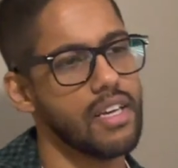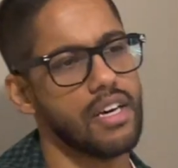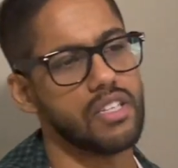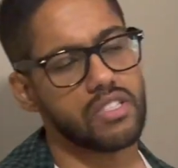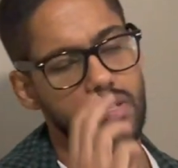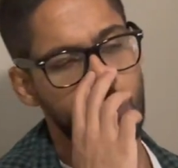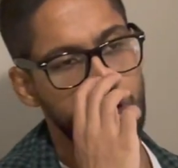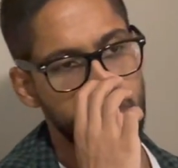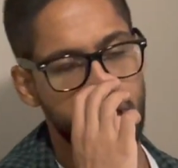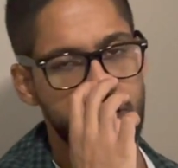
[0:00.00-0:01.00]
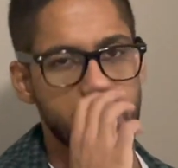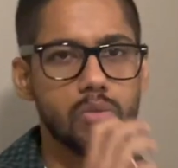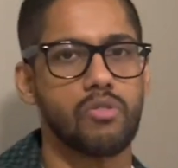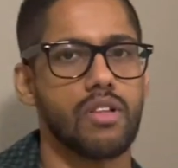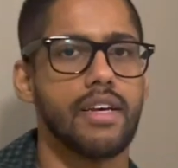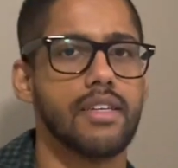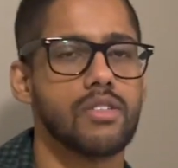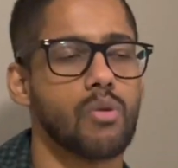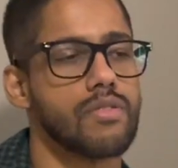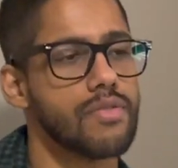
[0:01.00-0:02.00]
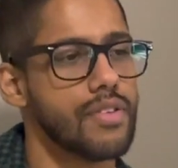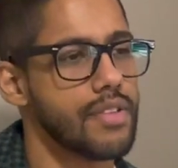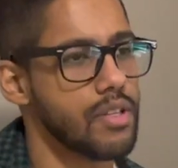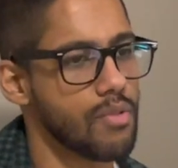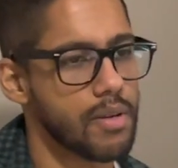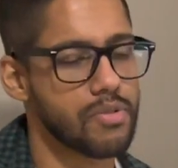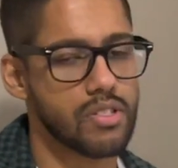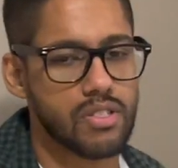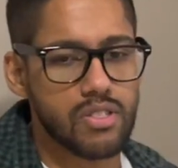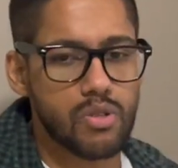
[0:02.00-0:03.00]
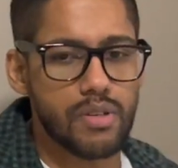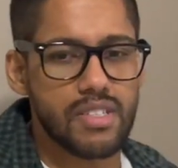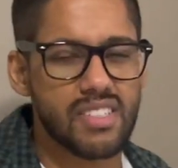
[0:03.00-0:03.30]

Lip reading: I just did one plate, super light, 12 to 15 reps just to squeeze,